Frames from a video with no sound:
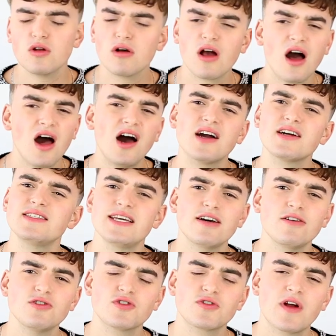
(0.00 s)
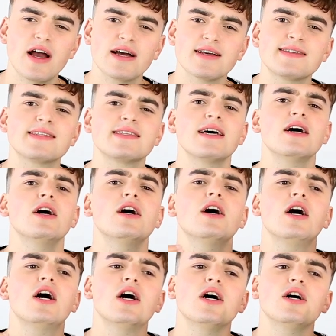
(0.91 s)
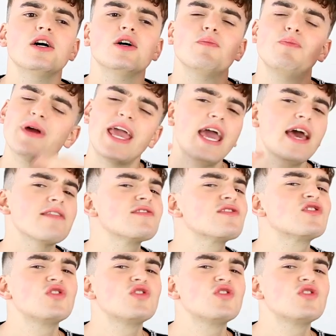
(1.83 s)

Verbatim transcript: little cocktail dress began the